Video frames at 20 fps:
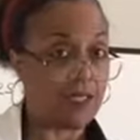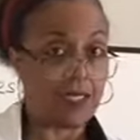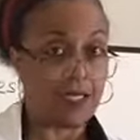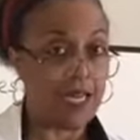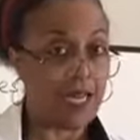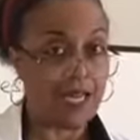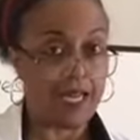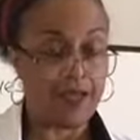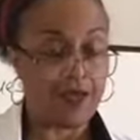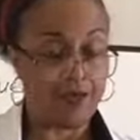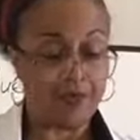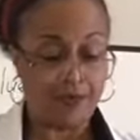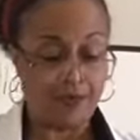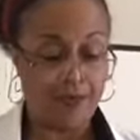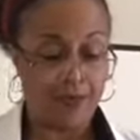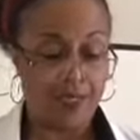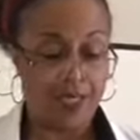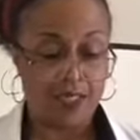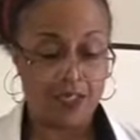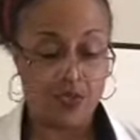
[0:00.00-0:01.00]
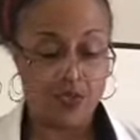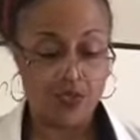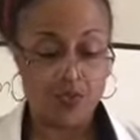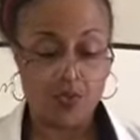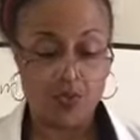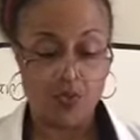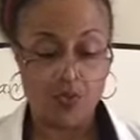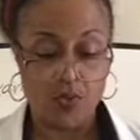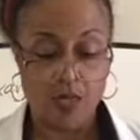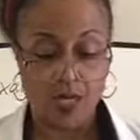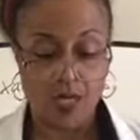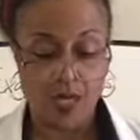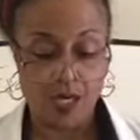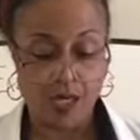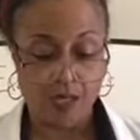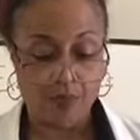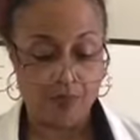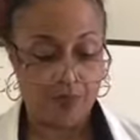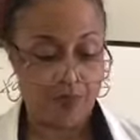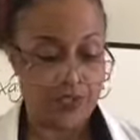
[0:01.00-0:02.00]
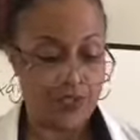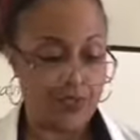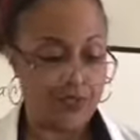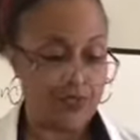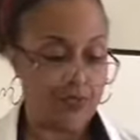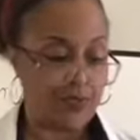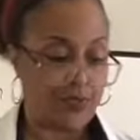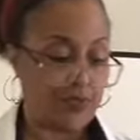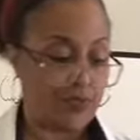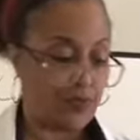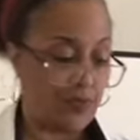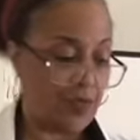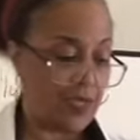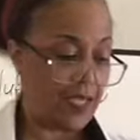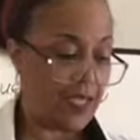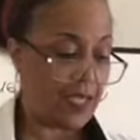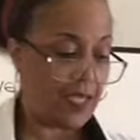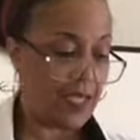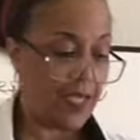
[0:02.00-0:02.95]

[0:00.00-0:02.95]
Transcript: not a healthy way to reduce your weight.